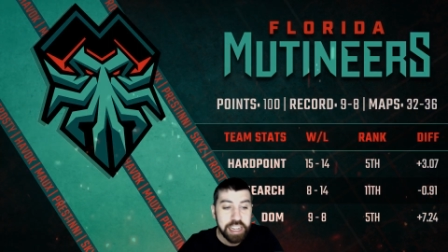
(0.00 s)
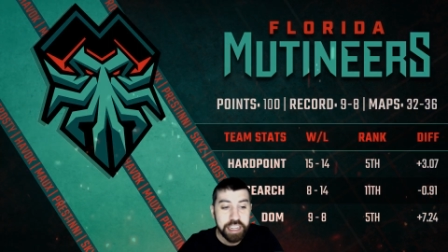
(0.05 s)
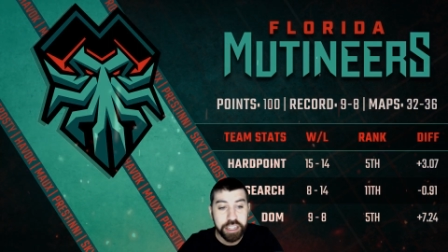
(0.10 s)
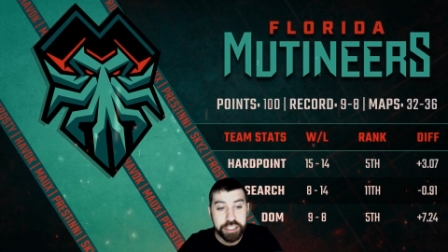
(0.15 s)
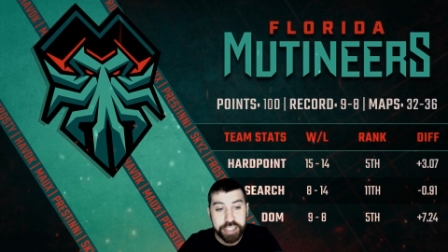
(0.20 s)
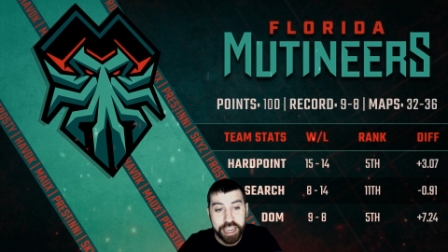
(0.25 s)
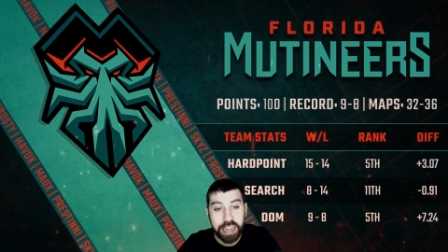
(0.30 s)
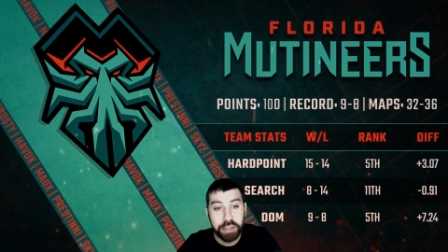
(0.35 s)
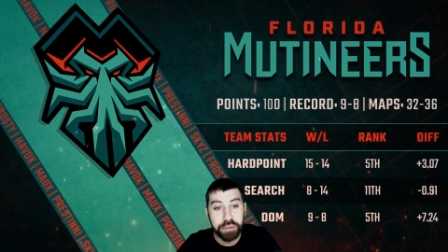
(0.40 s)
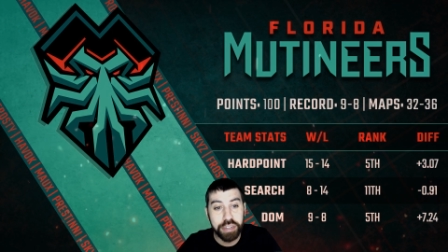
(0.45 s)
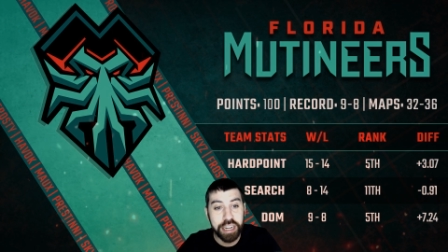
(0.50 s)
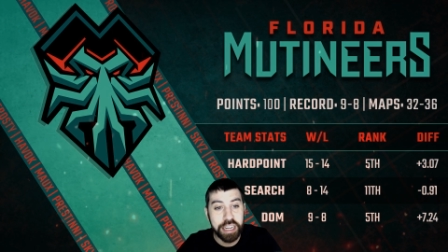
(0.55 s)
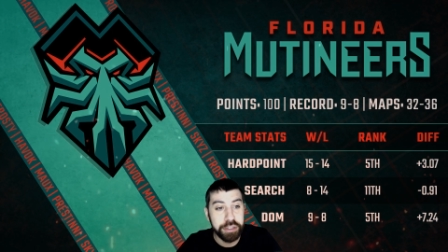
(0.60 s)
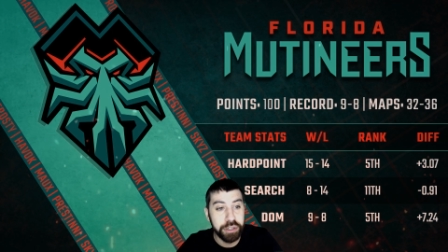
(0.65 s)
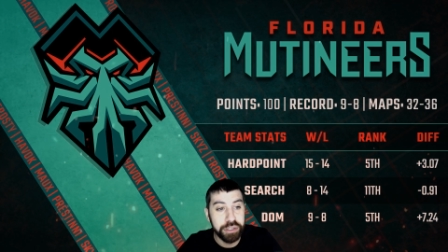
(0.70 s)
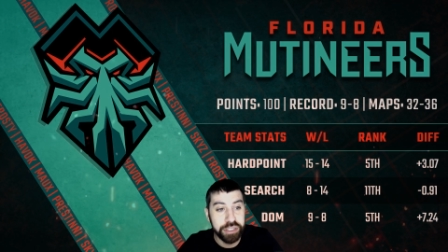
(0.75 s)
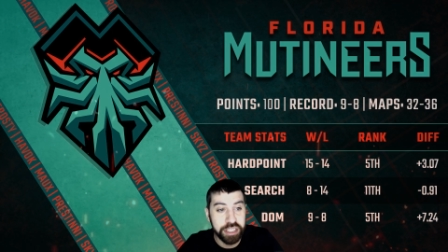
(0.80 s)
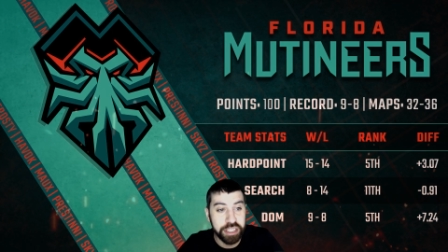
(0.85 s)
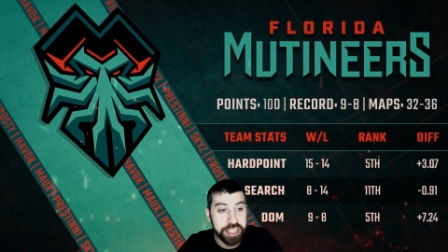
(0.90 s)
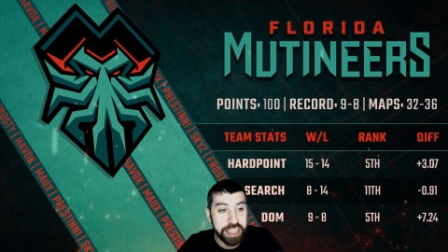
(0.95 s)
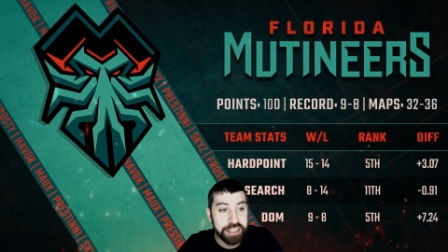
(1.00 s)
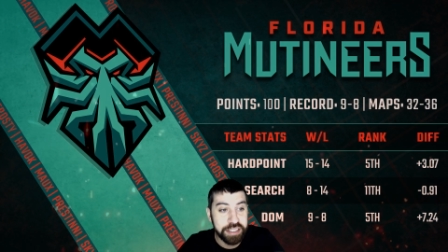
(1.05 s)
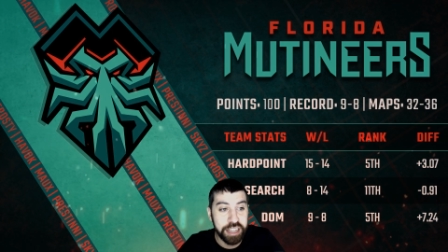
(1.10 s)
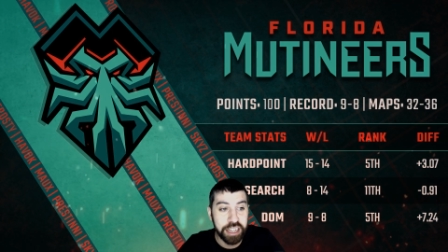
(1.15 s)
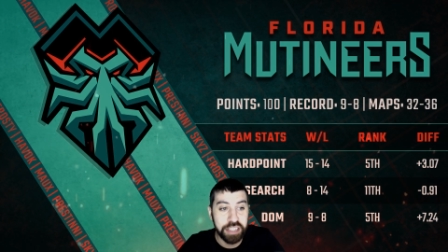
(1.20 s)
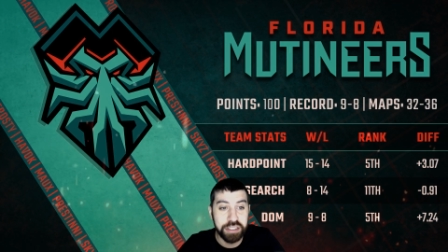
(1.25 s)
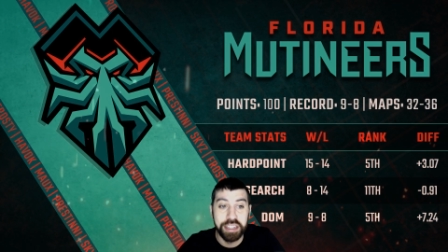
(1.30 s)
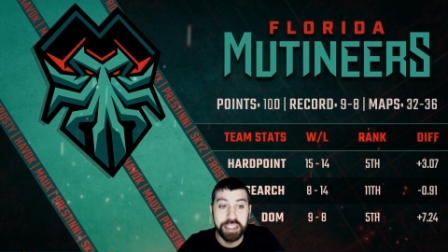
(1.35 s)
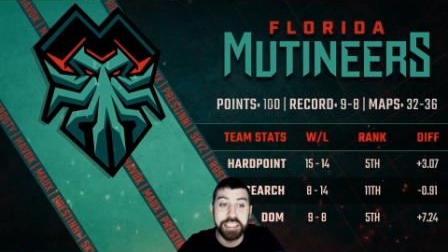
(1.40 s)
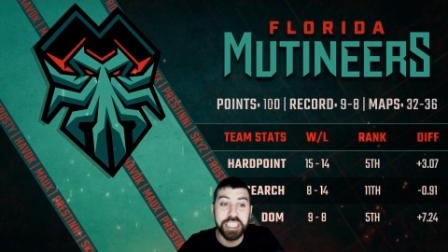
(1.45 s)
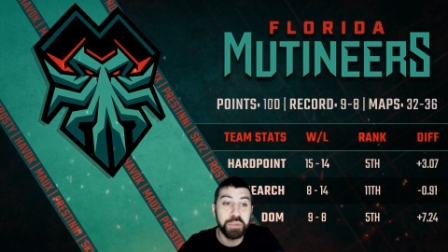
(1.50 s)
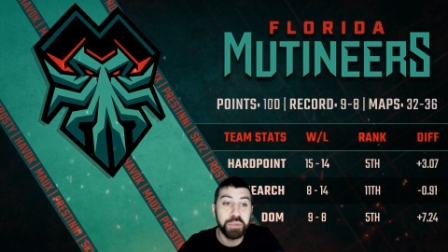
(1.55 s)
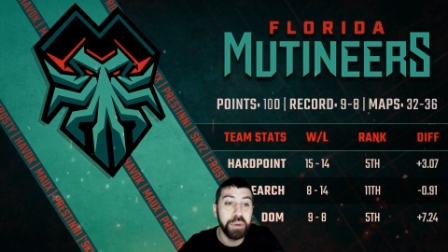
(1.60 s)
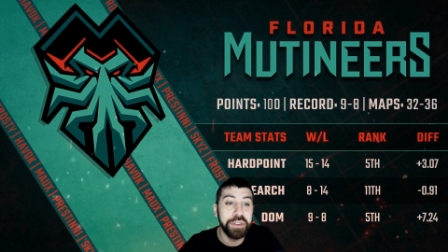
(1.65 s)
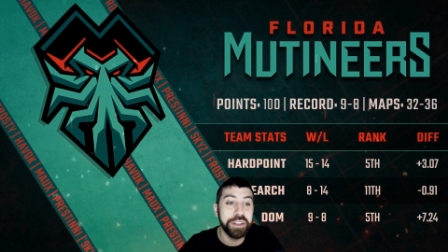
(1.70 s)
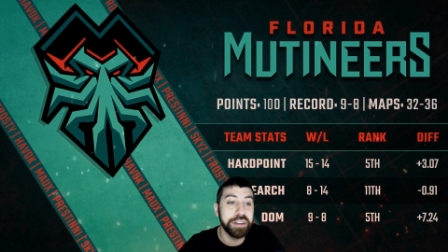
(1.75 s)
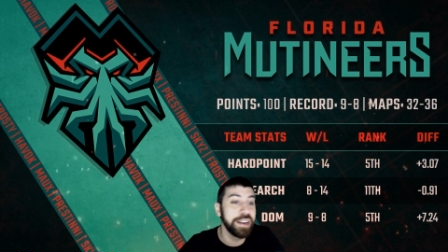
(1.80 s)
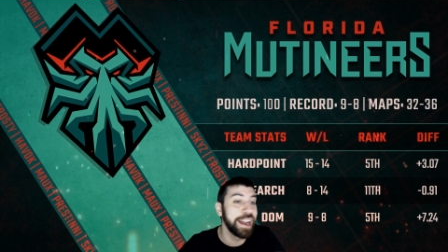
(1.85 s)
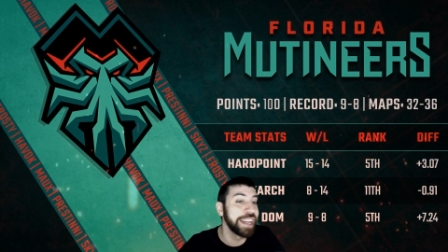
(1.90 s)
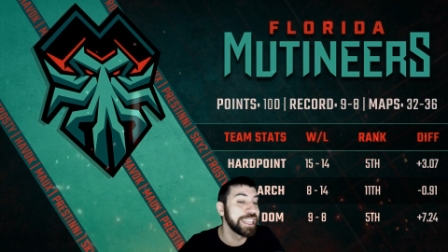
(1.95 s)
You take a look at their statistics, this is where
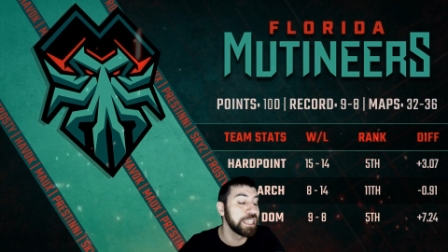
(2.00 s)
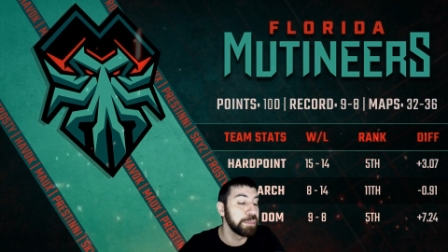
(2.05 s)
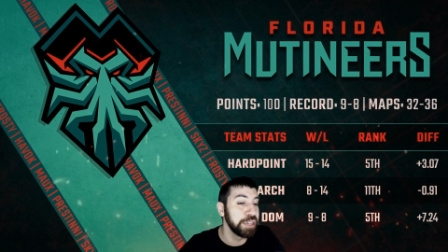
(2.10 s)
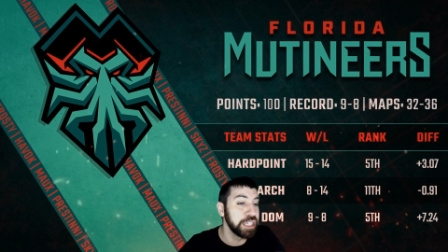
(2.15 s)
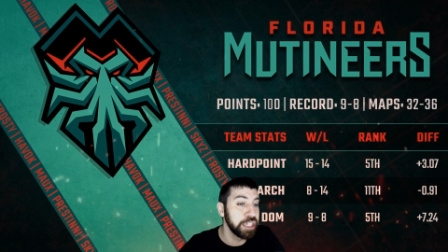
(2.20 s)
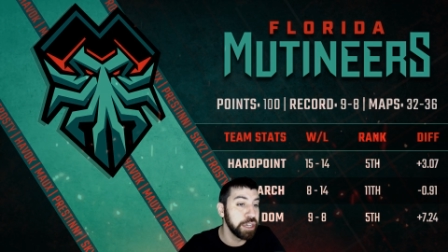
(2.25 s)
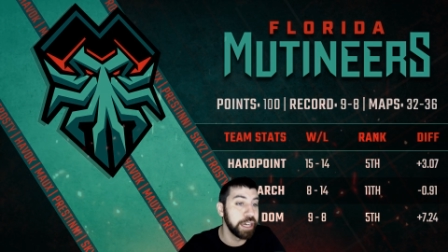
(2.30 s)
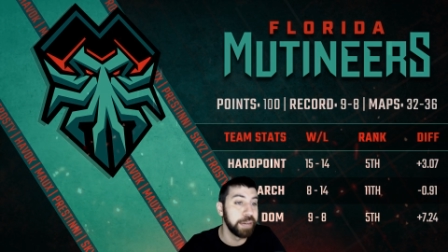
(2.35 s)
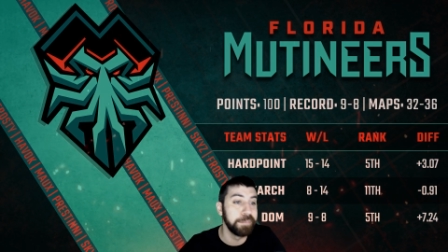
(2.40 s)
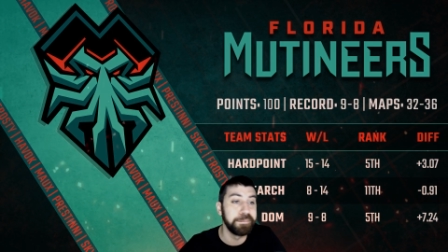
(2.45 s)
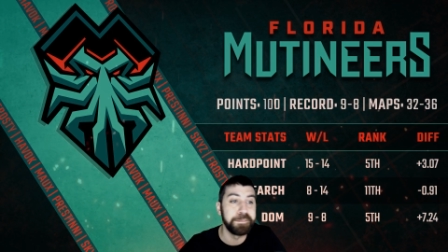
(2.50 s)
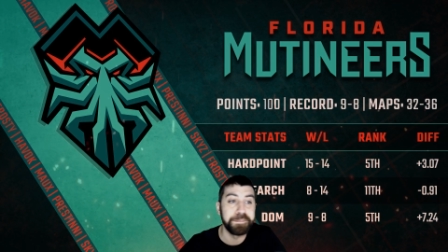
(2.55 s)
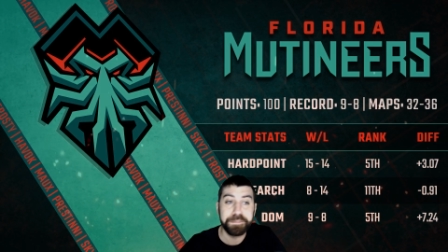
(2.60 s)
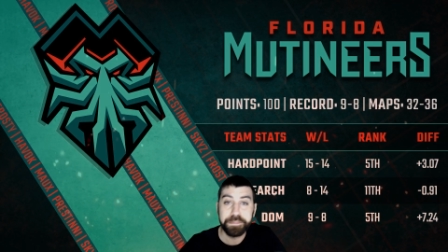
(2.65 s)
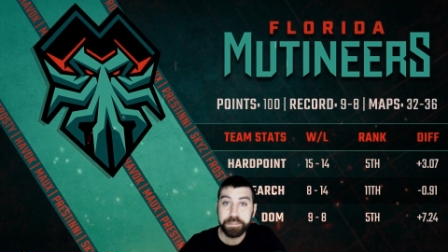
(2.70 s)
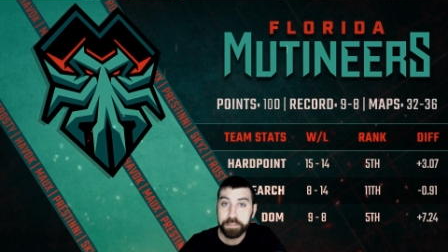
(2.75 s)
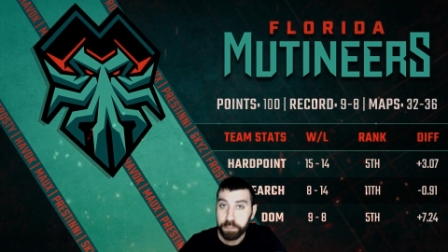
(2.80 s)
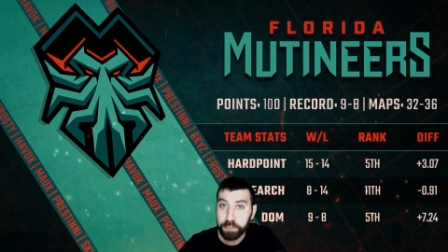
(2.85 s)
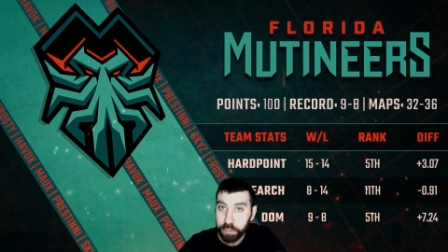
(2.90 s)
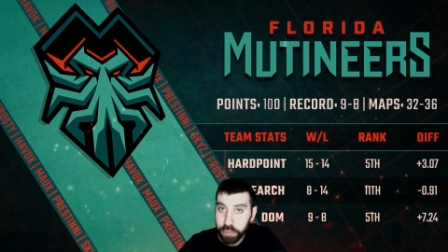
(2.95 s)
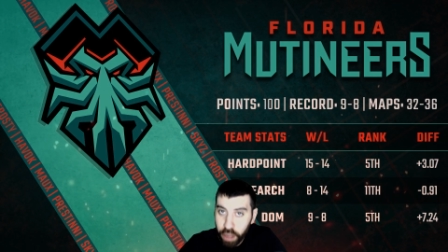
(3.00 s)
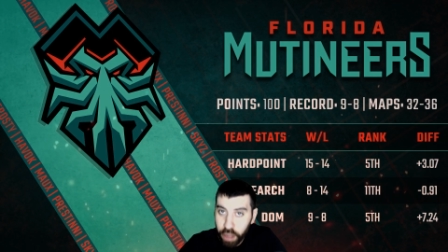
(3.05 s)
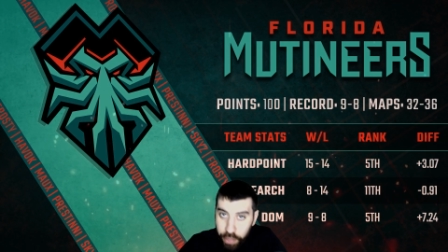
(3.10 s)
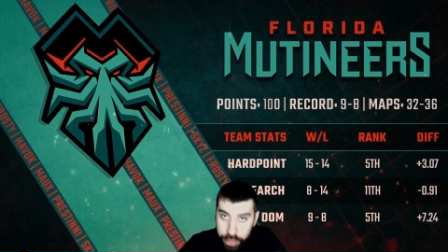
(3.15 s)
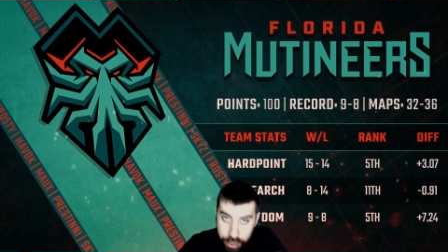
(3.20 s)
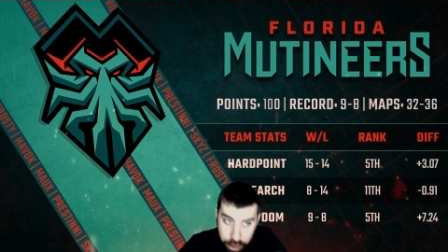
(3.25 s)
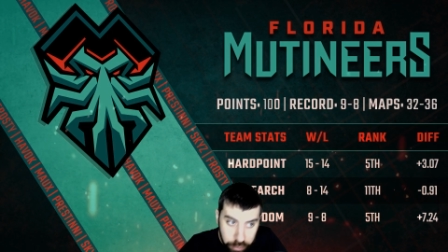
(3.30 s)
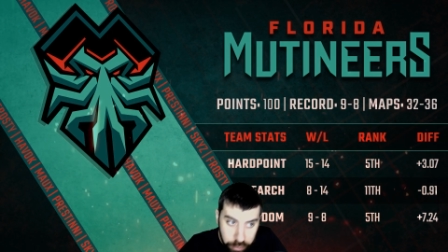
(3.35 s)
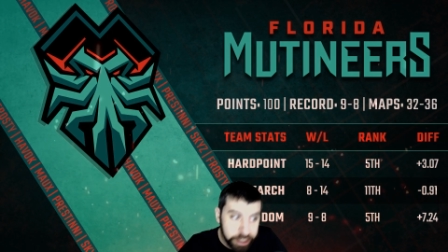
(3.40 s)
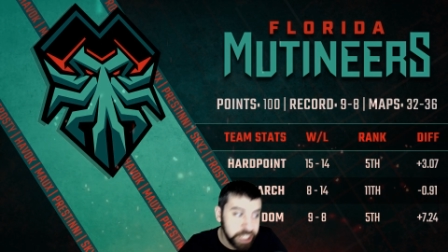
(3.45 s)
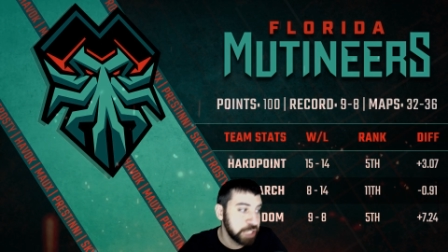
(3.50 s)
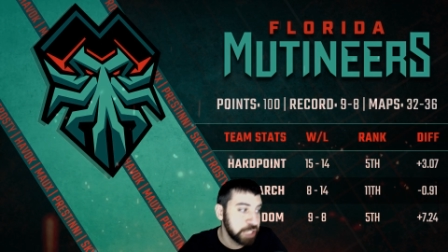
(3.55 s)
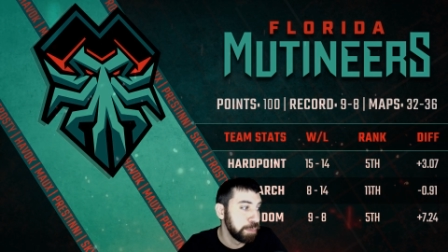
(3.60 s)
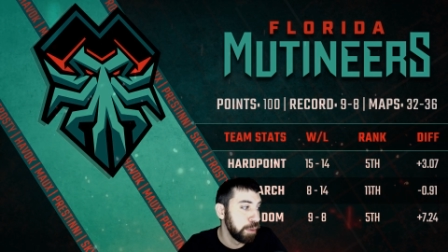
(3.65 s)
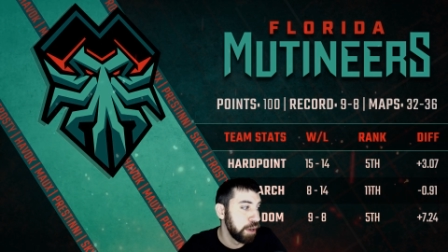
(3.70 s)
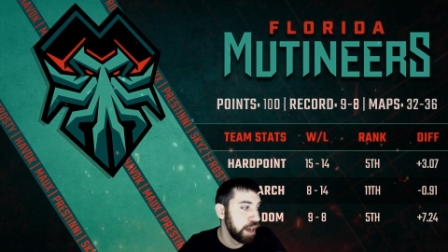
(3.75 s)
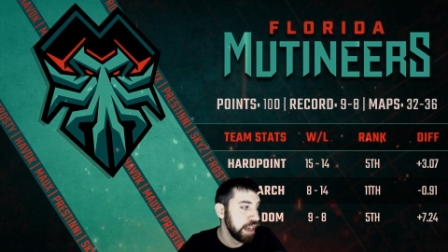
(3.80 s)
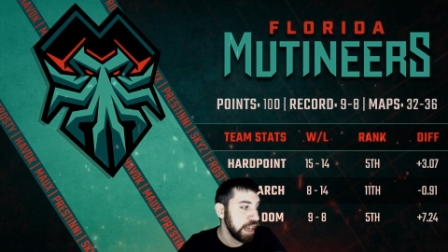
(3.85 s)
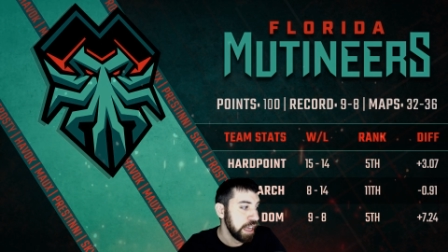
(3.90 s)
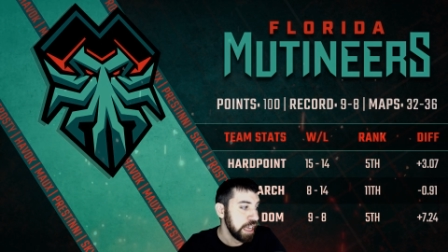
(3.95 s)
they're going to have to be good. The
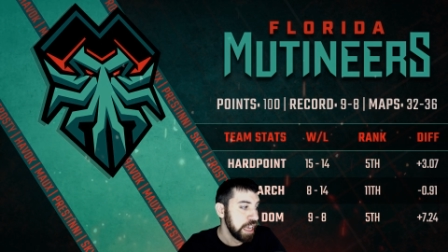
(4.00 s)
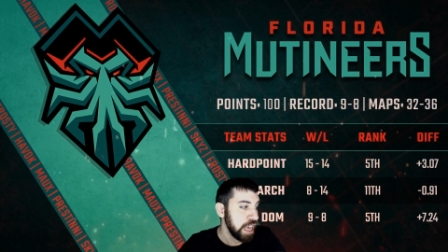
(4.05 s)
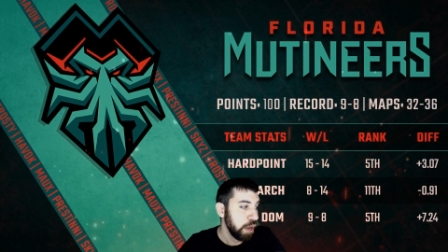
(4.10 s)
respawn.